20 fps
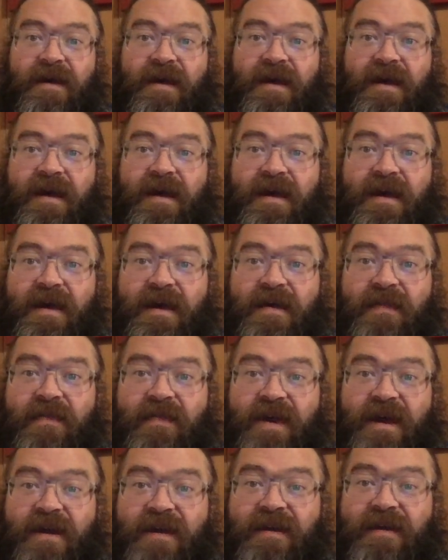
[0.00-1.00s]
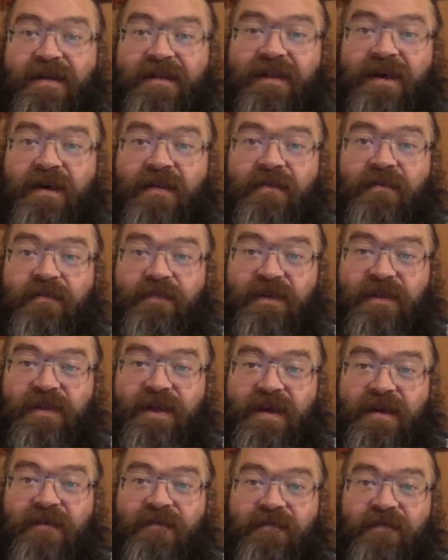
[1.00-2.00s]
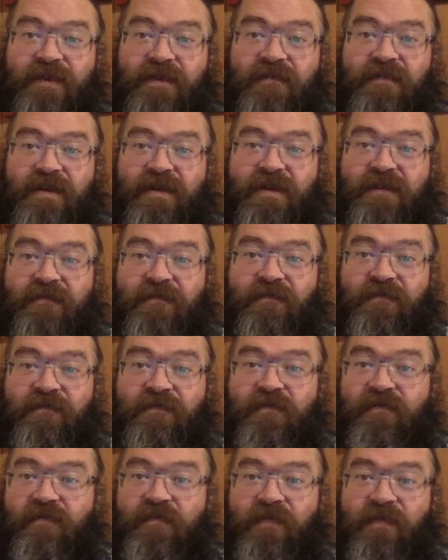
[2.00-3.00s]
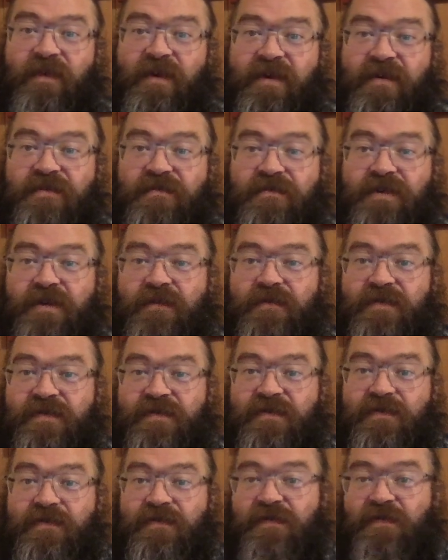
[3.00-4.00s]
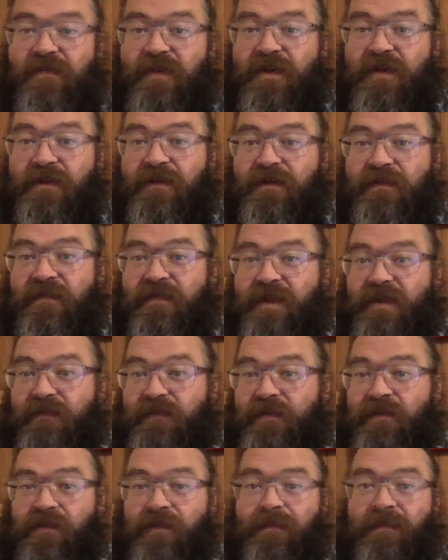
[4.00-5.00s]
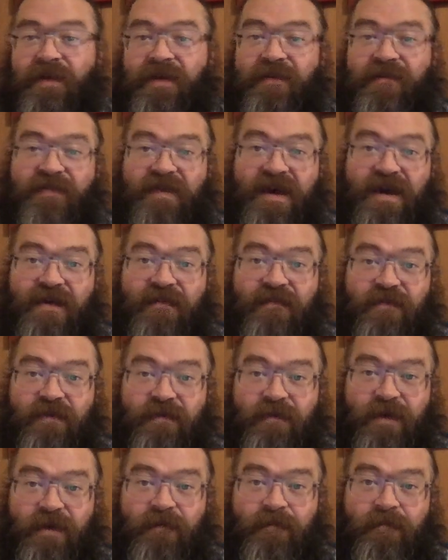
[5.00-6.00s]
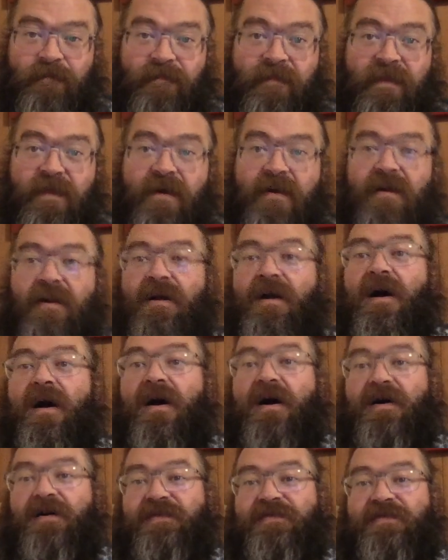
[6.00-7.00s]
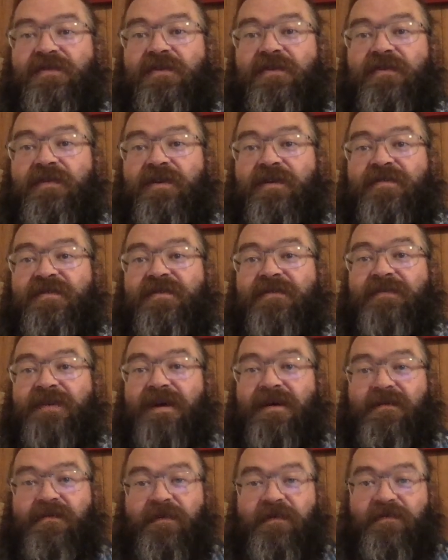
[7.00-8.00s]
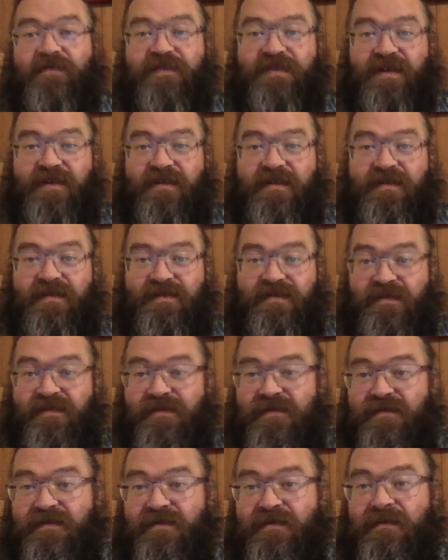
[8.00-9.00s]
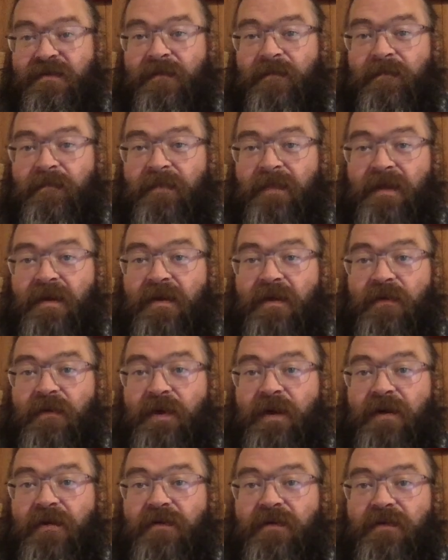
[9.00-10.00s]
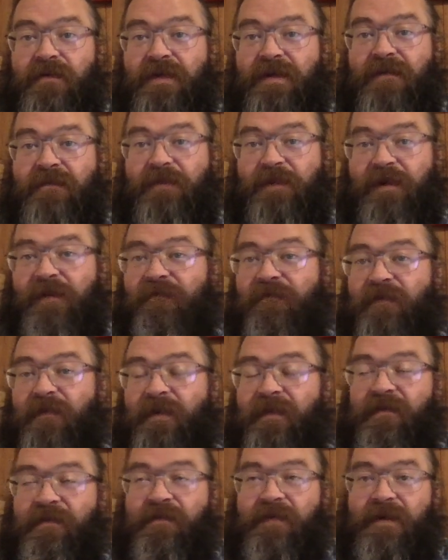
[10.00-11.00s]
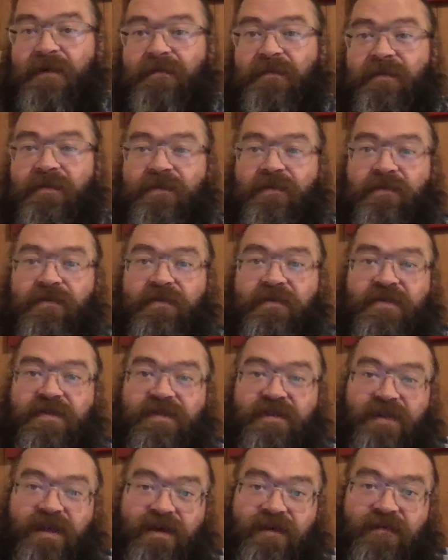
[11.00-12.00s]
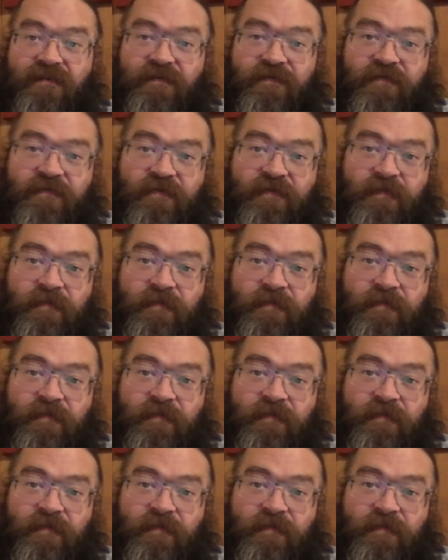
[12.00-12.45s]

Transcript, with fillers: and that can allow them to live, even if the injury was so severe they would normally have died from it. Also, there are some type of sicknesses where you need blood from other people in order to live.